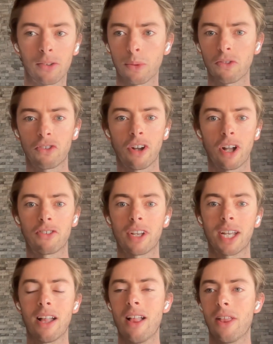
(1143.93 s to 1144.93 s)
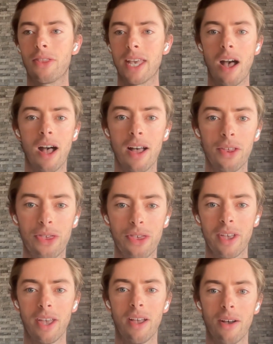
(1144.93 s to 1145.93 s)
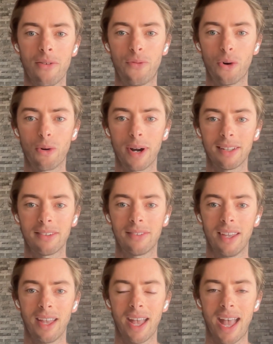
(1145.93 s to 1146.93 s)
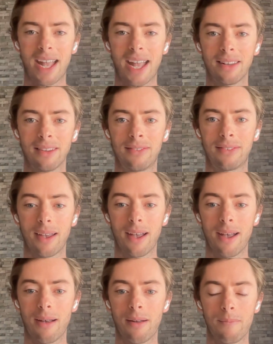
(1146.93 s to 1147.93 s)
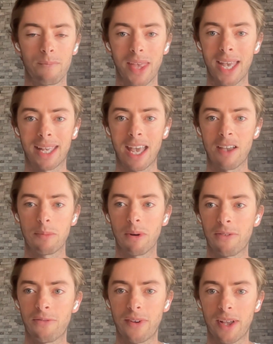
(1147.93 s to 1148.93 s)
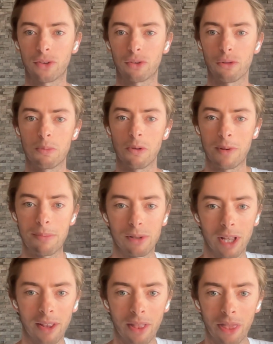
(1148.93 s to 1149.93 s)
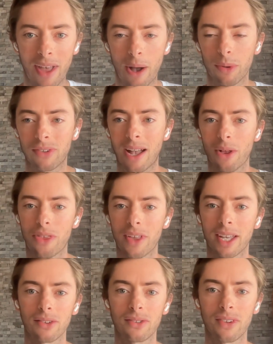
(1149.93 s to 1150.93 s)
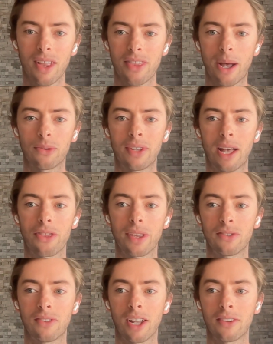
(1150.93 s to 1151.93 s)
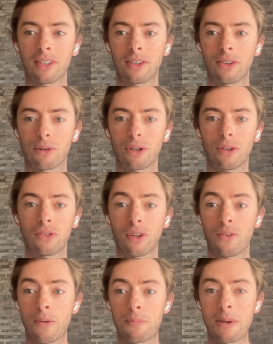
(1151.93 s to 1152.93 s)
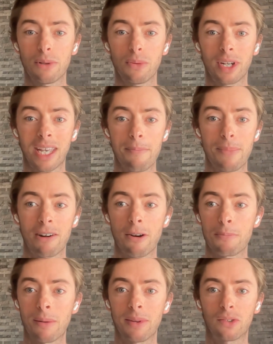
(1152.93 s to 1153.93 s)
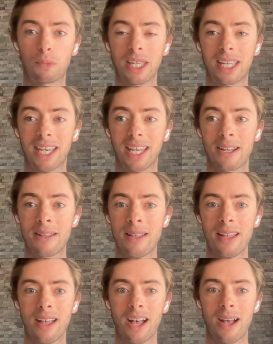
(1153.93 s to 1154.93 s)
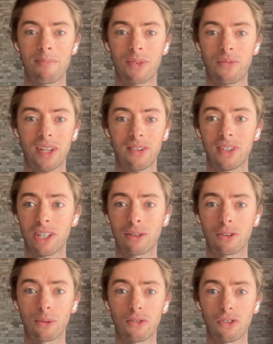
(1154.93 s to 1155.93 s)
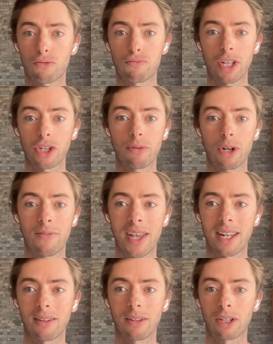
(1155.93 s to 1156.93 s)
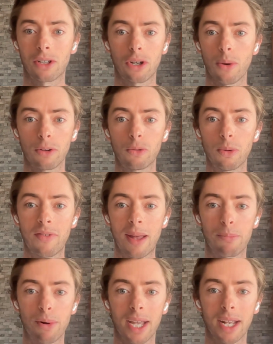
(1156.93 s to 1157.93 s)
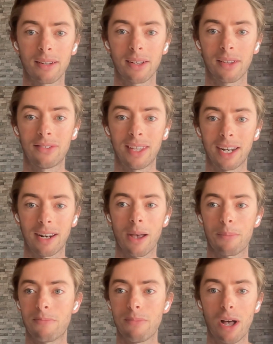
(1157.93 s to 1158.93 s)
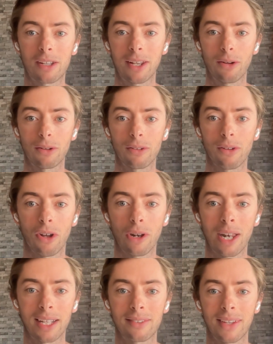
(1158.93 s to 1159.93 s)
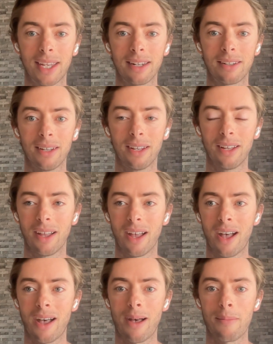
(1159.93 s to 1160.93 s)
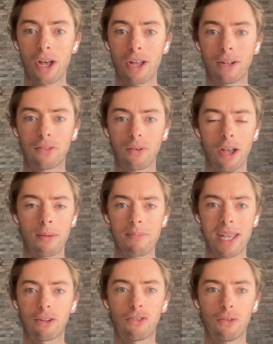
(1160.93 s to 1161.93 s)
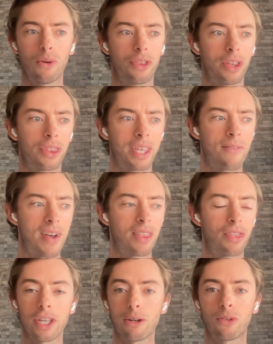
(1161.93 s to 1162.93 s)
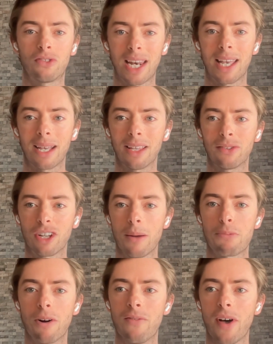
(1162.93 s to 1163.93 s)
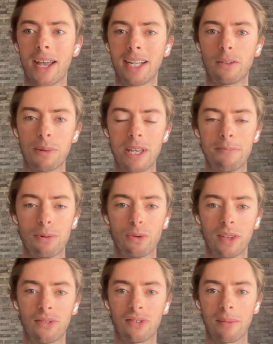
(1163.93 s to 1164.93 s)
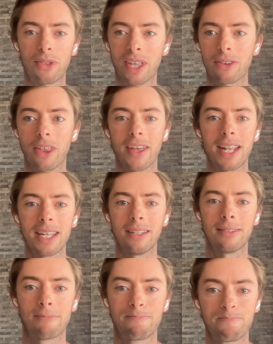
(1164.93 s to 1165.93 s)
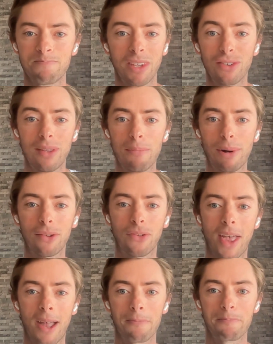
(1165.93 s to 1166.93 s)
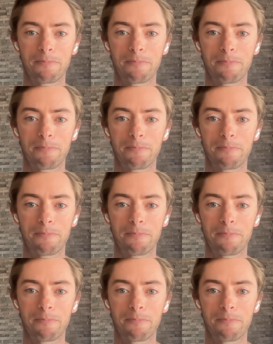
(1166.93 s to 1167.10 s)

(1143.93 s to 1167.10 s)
I wasn't charging the earth for it and uh, it gave me my first group of people and that was how things that was how things started through so for people who want to get better at public speaking um, the first thing you can do is just run your own event go onto eventbrite set it up market it on, on linkedin um, and and make sure that the event that you're selling is going to provide people with something that they need simple as that